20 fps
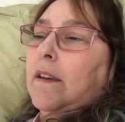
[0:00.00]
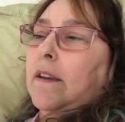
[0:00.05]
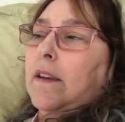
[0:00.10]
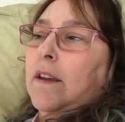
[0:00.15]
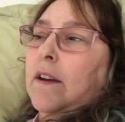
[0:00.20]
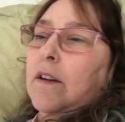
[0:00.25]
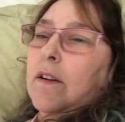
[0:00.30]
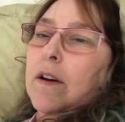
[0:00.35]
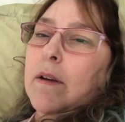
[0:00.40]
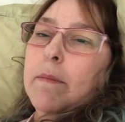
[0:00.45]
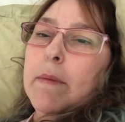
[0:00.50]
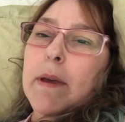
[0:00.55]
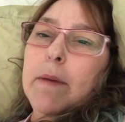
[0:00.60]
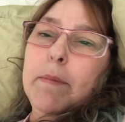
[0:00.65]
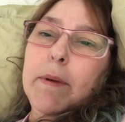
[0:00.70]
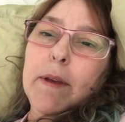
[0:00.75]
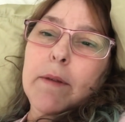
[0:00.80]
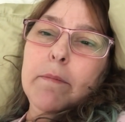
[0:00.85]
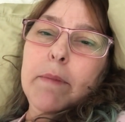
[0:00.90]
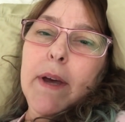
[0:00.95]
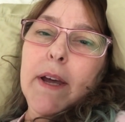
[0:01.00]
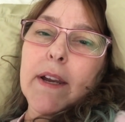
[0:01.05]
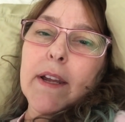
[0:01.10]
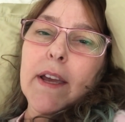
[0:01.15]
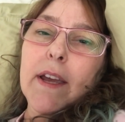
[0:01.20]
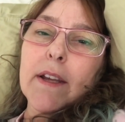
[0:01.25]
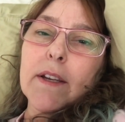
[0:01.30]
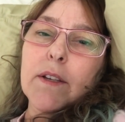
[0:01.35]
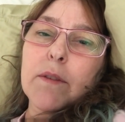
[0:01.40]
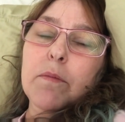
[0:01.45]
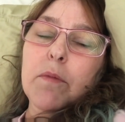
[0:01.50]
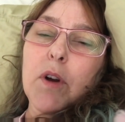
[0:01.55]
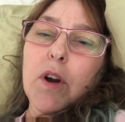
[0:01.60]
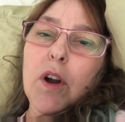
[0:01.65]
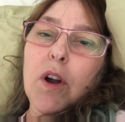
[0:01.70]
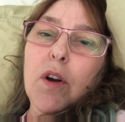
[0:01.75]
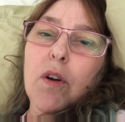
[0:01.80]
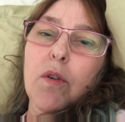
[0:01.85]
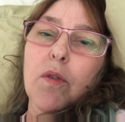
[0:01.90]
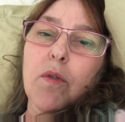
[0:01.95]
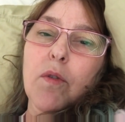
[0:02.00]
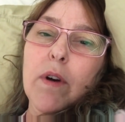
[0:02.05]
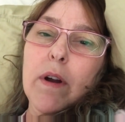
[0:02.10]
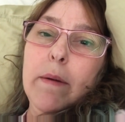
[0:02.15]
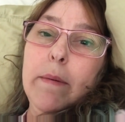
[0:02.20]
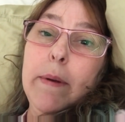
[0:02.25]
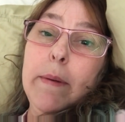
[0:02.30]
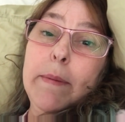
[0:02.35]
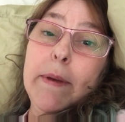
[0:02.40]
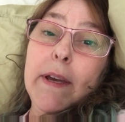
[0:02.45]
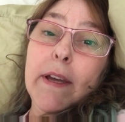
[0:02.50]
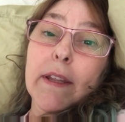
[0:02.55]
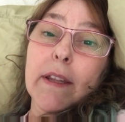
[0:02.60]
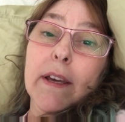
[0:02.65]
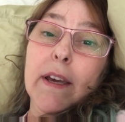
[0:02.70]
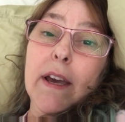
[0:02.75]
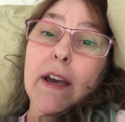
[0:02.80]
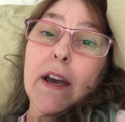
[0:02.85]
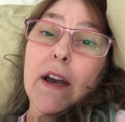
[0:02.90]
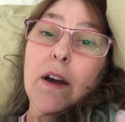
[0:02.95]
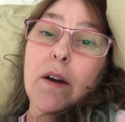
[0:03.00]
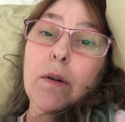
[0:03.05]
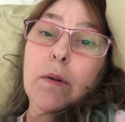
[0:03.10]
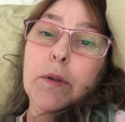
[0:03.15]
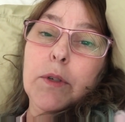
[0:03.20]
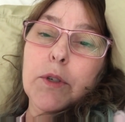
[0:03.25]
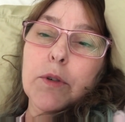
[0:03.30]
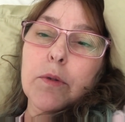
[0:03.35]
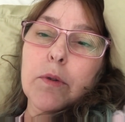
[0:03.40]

you know i may be in bed again tomorrow or i may be on the couch